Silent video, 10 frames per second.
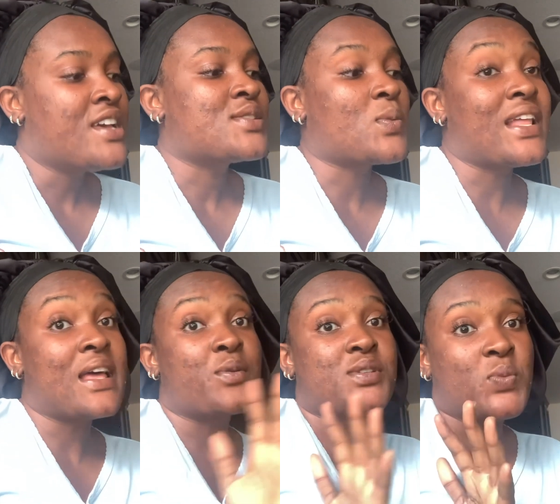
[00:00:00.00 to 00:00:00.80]
So while
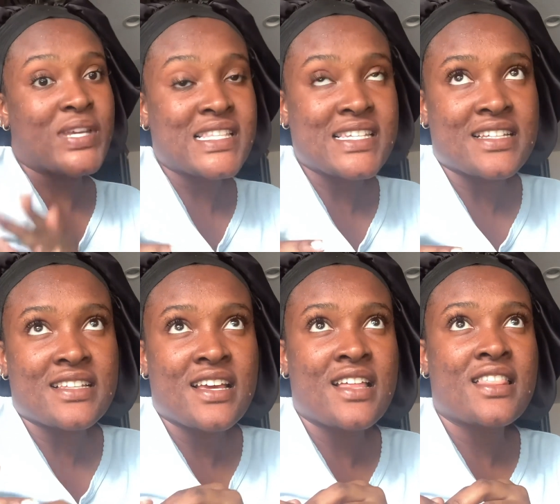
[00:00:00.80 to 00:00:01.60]
I was
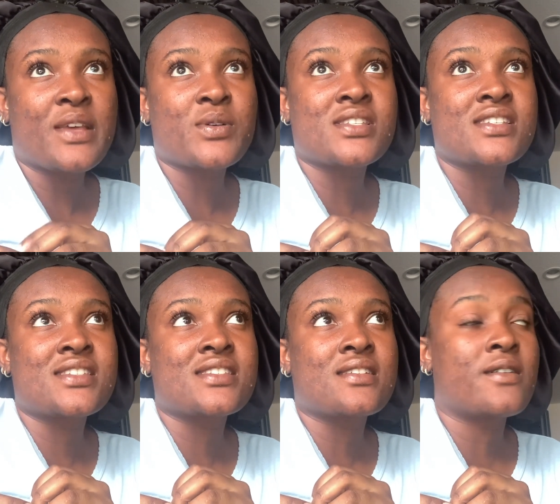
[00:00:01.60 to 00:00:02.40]
waiting, there was
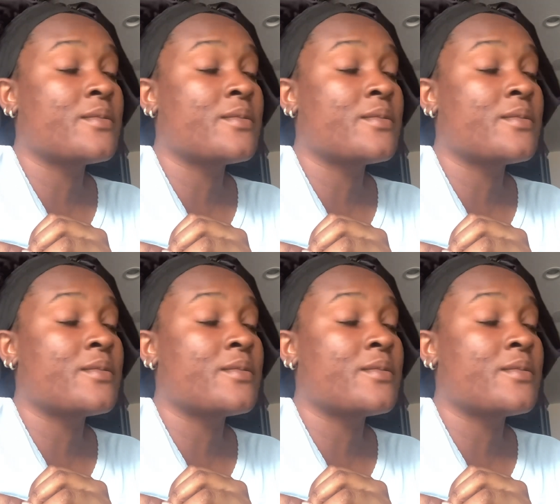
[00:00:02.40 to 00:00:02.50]
this